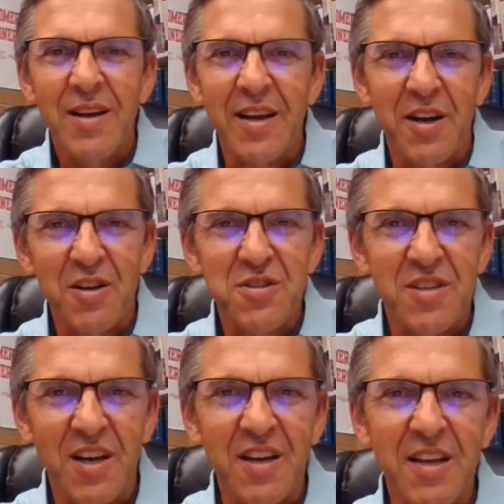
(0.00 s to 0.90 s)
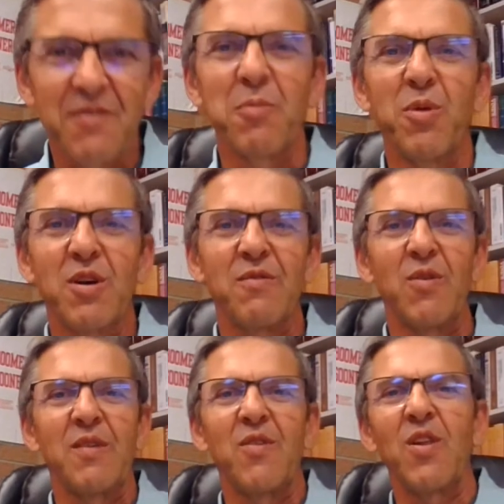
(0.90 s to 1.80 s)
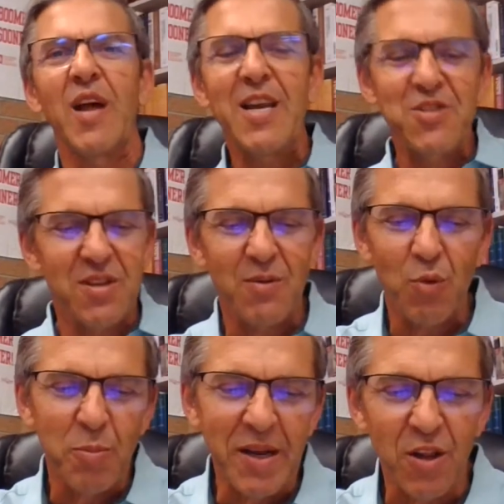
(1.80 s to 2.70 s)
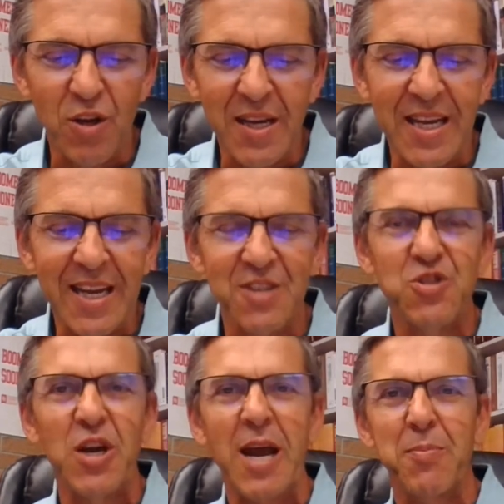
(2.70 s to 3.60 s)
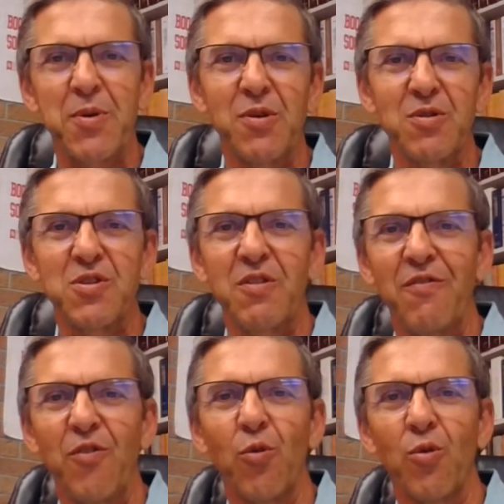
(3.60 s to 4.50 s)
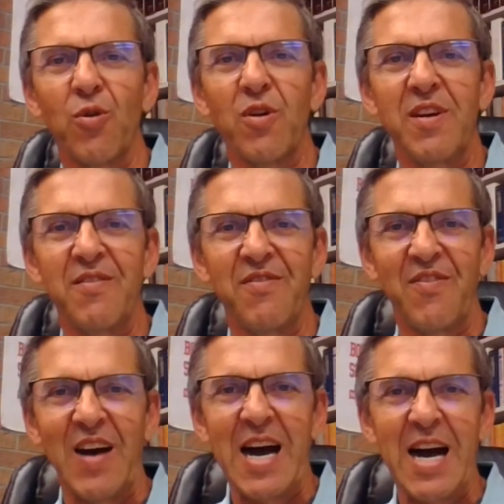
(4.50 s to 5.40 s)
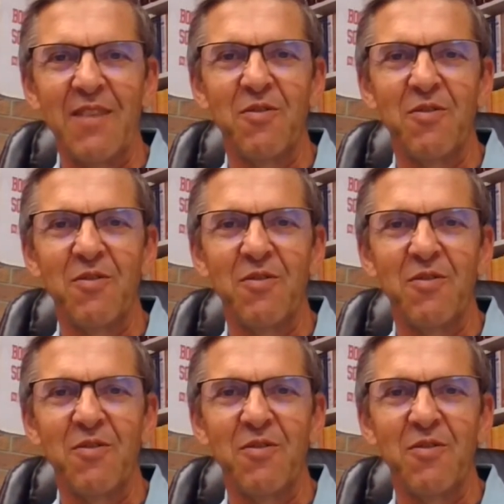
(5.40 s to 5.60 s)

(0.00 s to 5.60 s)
in our study of the book of Revelation, we'll be looking at chapters 4 and 5.